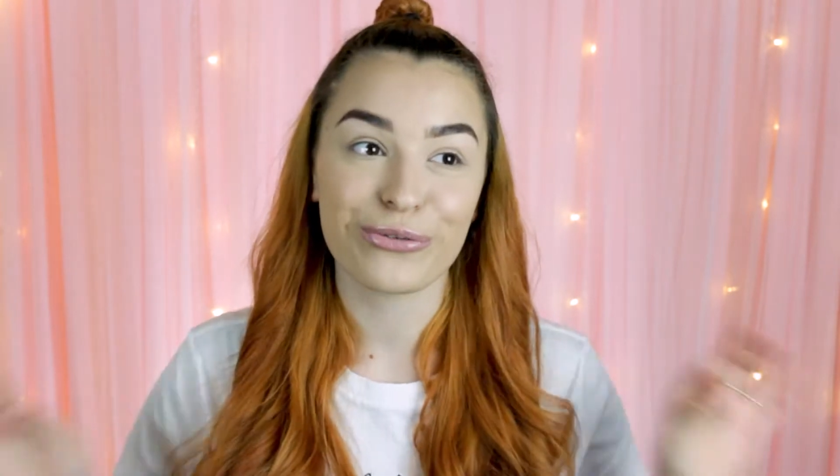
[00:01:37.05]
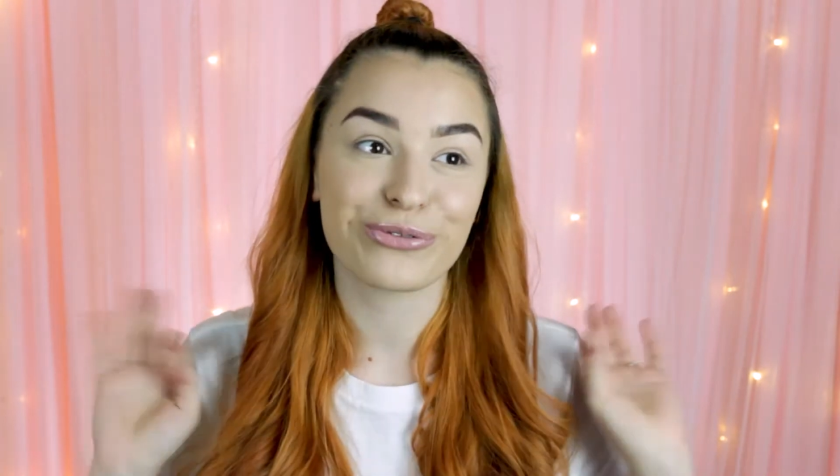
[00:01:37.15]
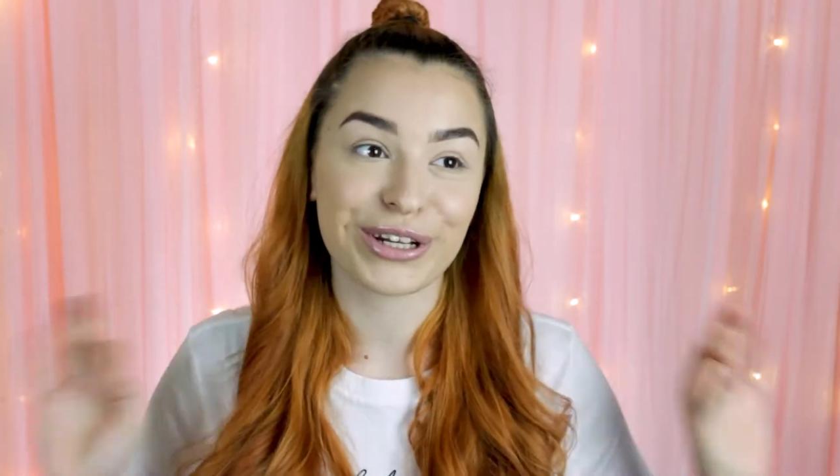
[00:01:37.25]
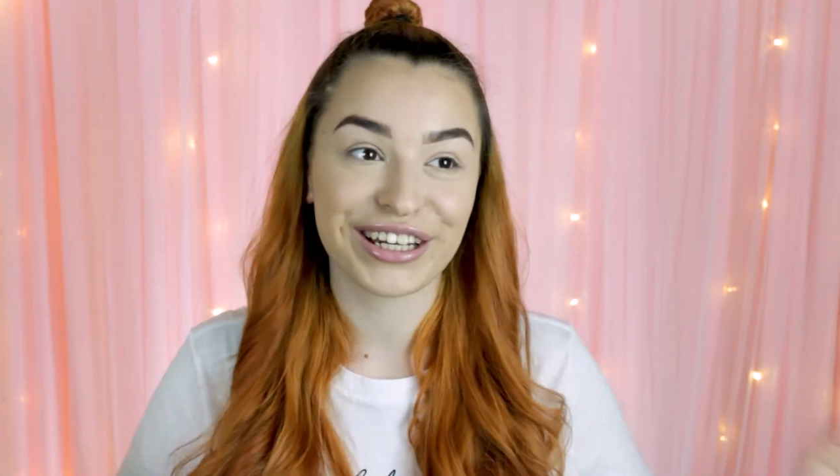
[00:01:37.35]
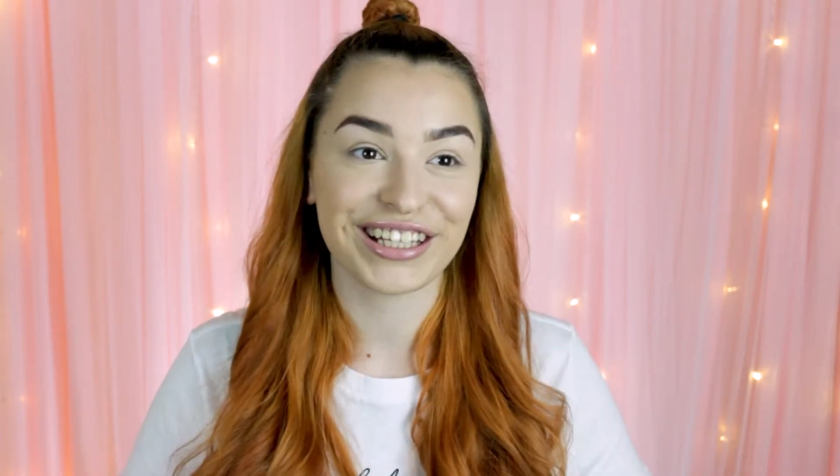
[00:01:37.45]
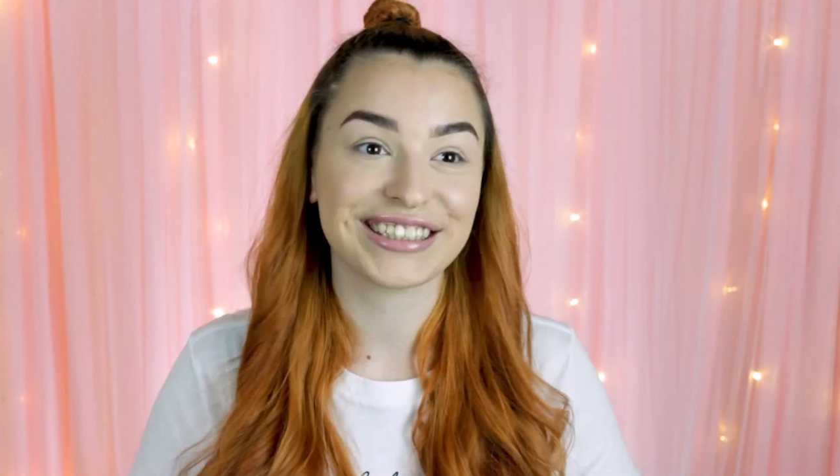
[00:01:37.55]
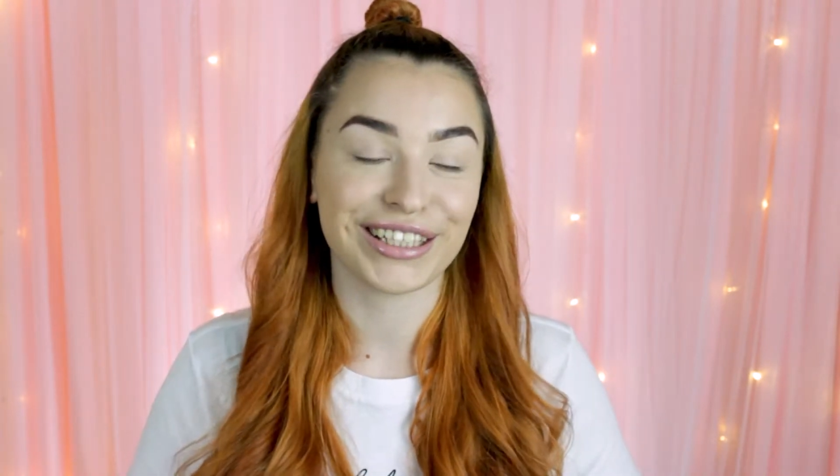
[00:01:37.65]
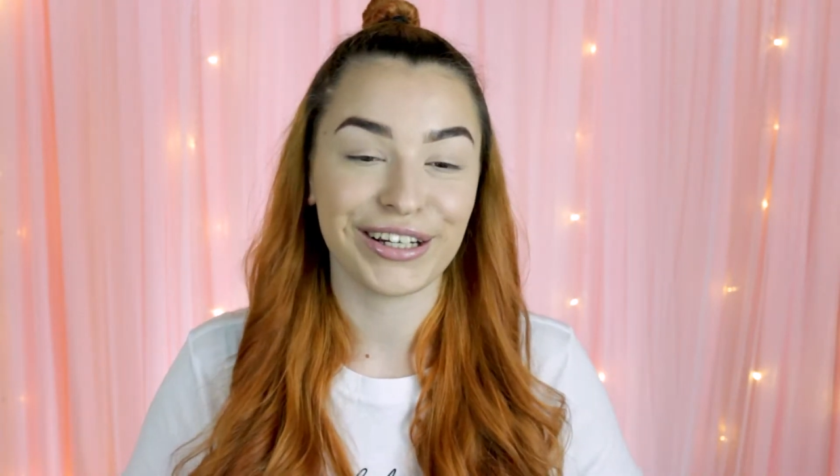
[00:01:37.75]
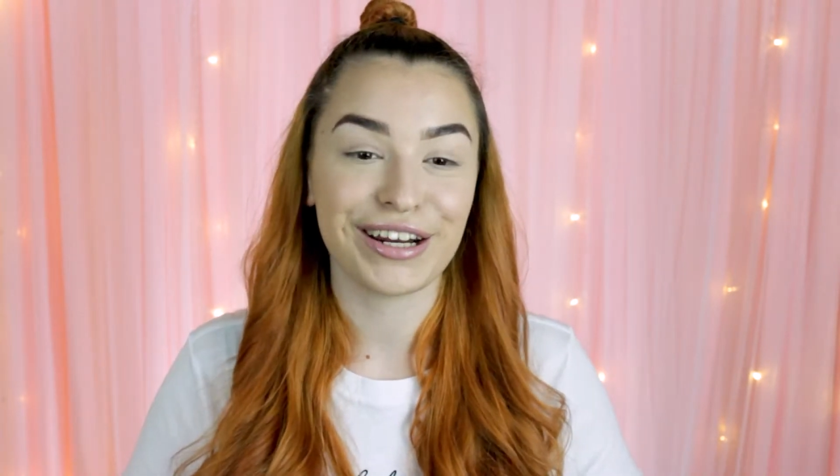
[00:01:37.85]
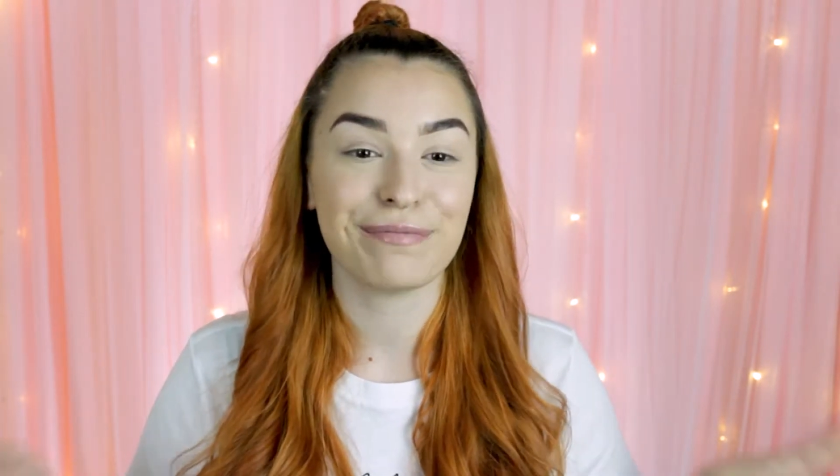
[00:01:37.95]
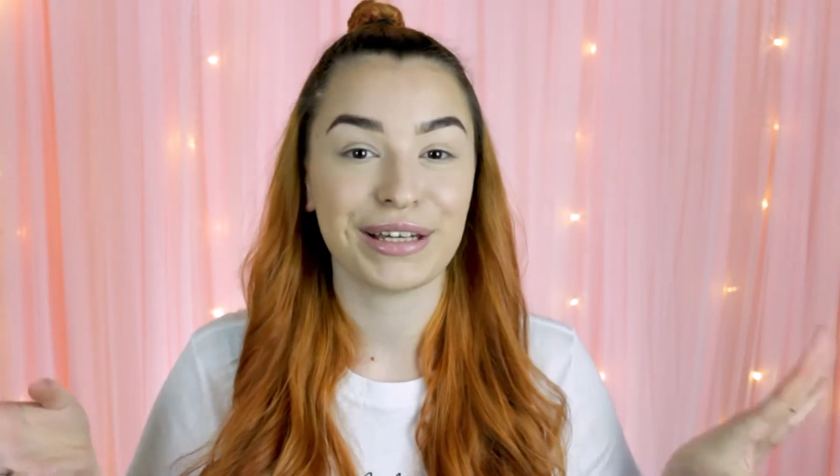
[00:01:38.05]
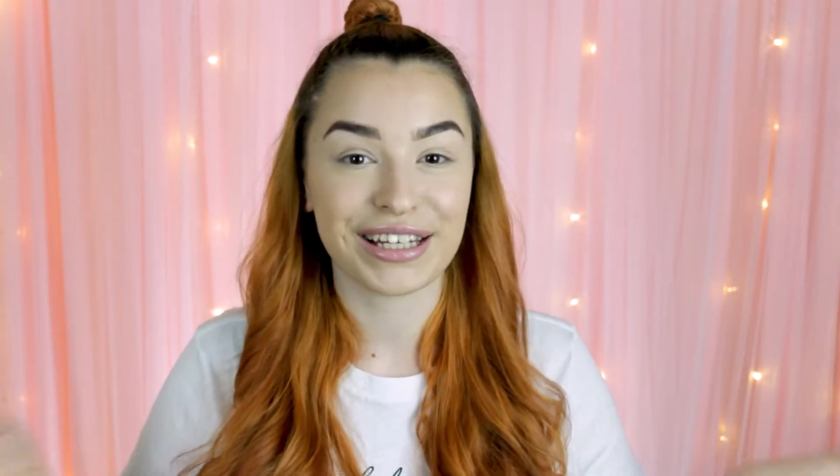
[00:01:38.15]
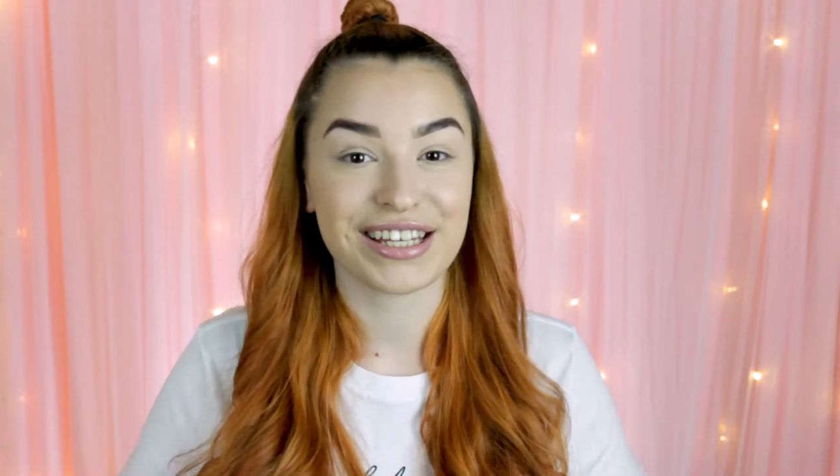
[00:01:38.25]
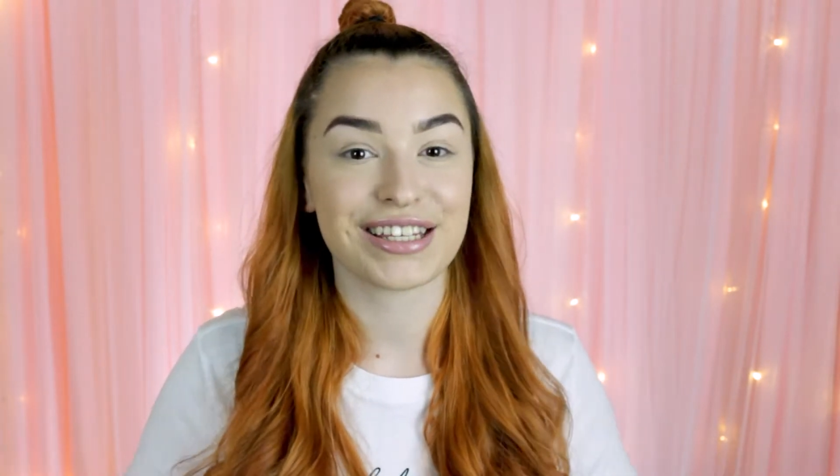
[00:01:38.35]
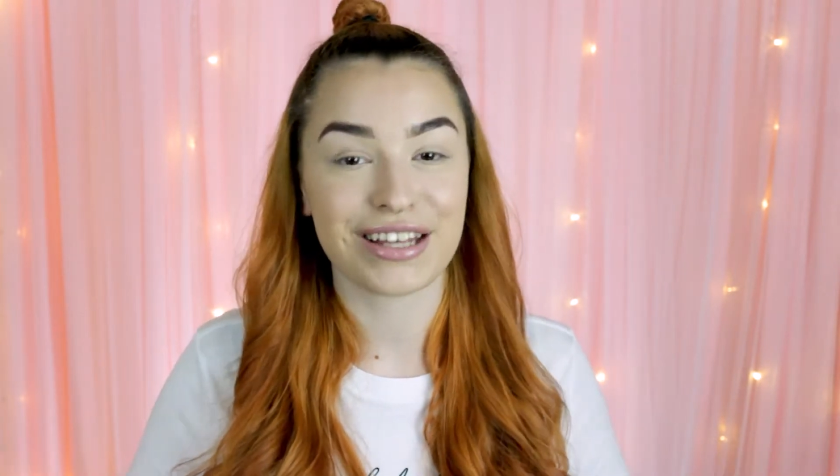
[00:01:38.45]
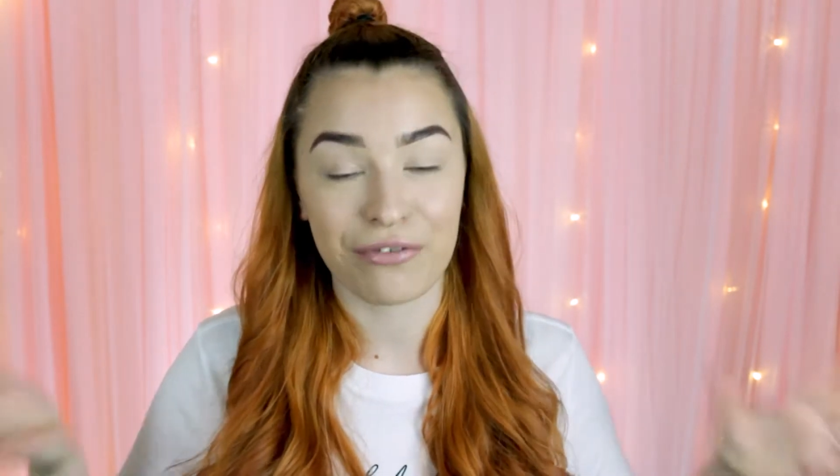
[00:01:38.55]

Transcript: freaking excited because,